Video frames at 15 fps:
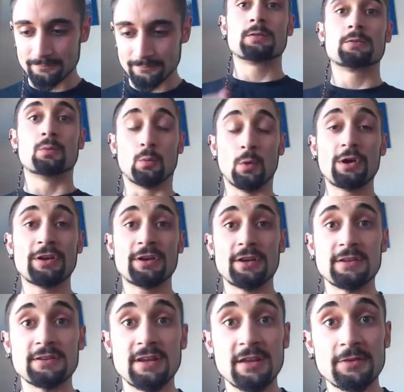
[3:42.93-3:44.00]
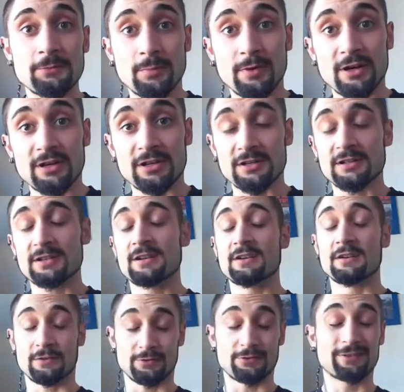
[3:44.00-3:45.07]
Walking in that park
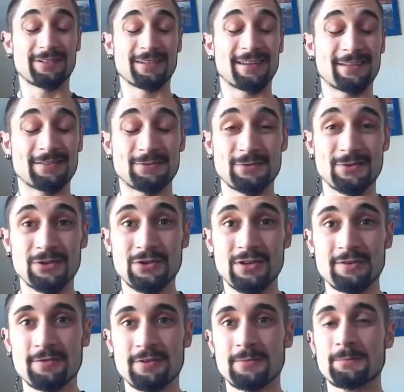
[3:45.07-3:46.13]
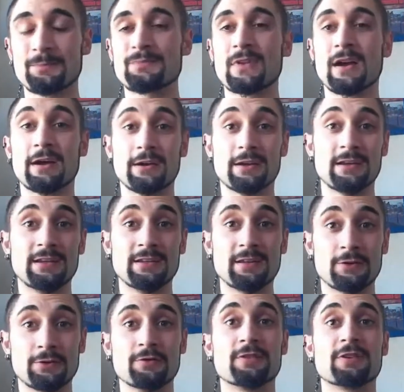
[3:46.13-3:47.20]
or next to the river, I
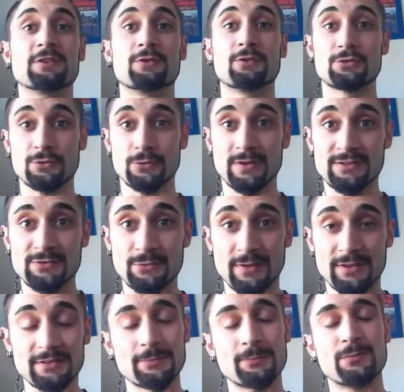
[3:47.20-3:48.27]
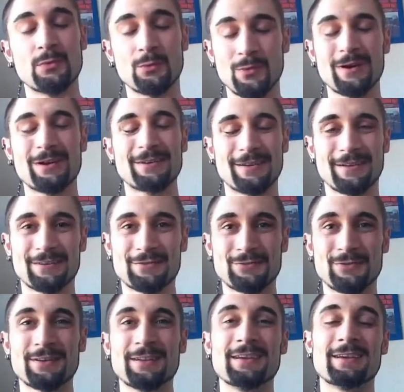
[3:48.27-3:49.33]
discovered also a restaurant where
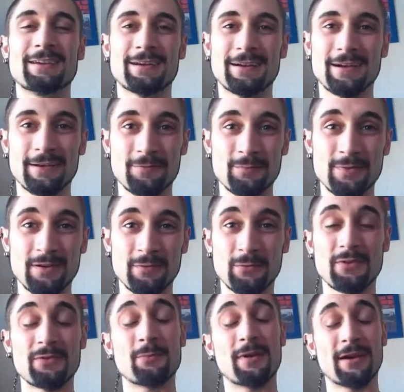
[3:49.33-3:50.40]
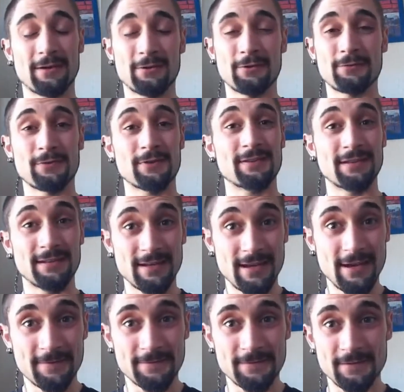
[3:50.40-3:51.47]
actually I've been with my girlfriend the day after.